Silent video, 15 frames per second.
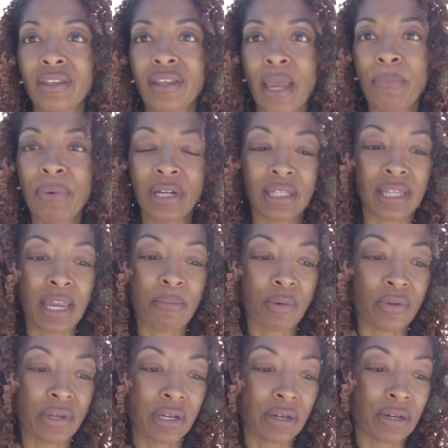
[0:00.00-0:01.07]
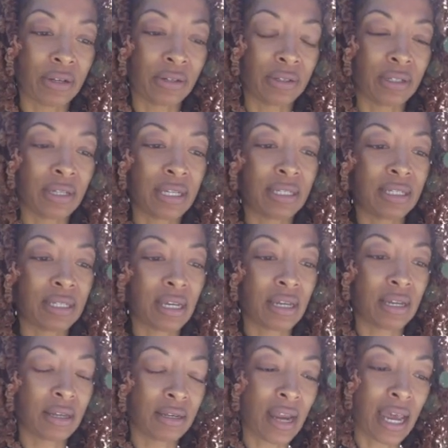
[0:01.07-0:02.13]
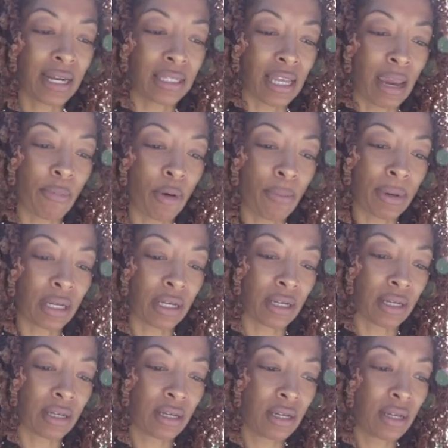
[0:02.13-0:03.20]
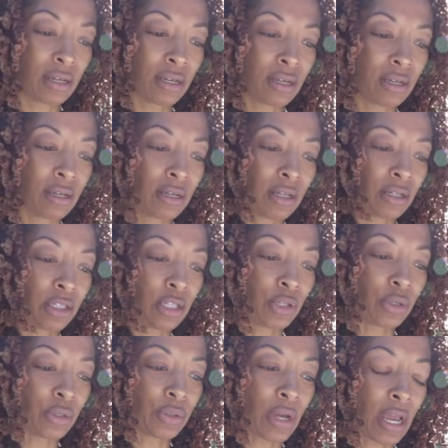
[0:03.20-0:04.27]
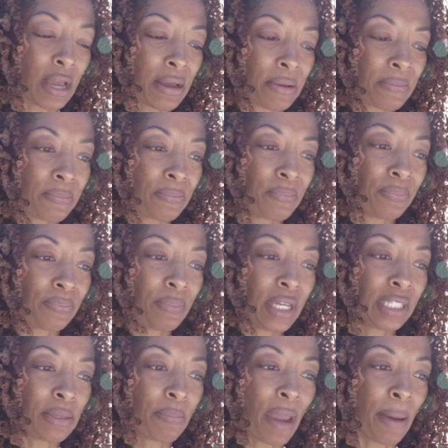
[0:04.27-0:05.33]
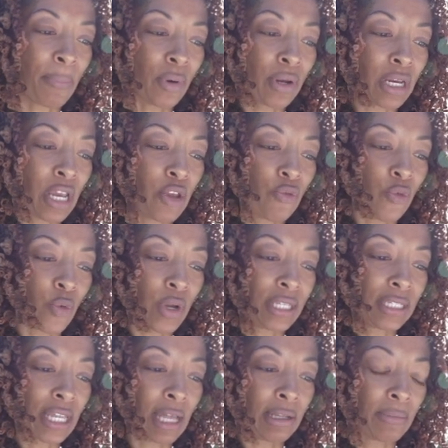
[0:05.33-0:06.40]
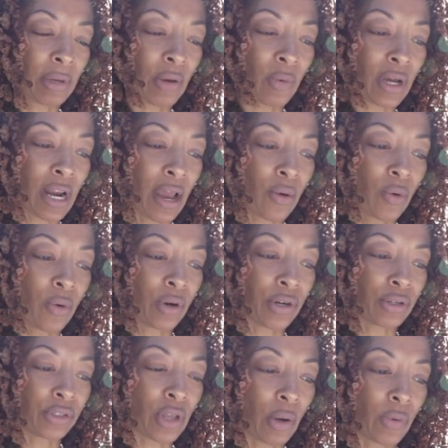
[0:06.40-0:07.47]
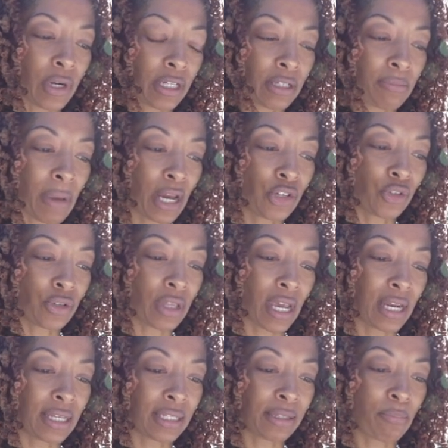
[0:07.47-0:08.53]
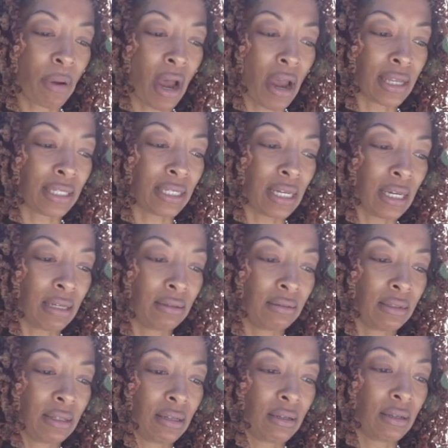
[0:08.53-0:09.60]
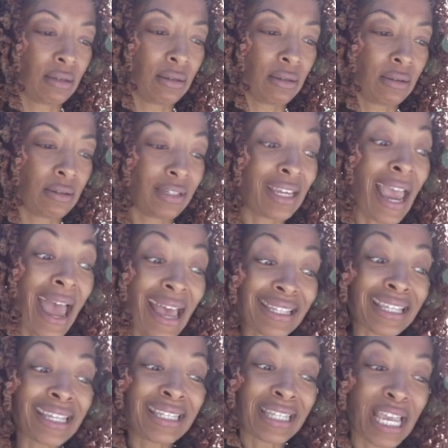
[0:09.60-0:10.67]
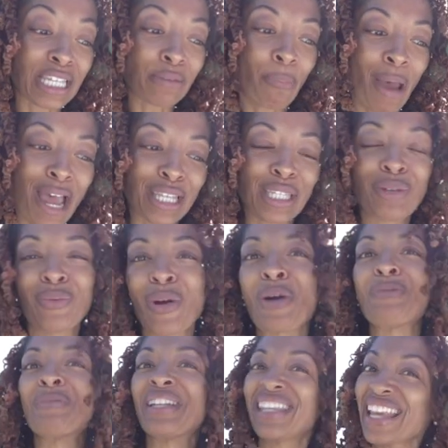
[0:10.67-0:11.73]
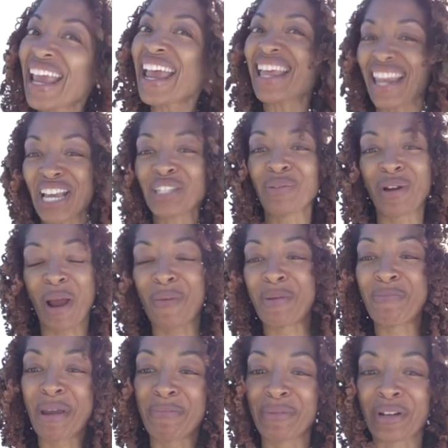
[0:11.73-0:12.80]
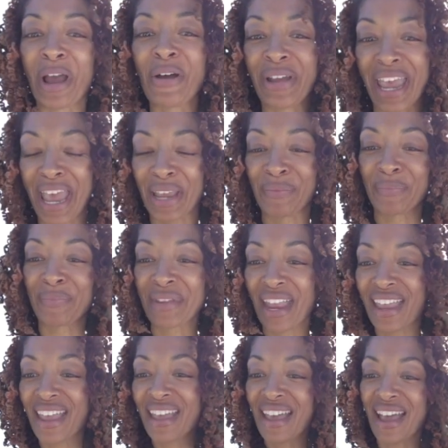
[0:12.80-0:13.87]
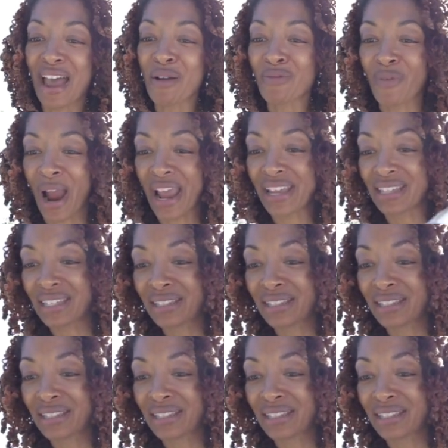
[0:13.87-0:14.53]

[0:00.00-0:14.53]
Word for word: They put a label in here. Let's see. Not a label, but a little um, piece of paper and invoice telling me what I ordered. So I wanted to make sure that it's Ponte. Yes, it says Ponte Roma. Yeah, that's what I remembered. Okay. All right.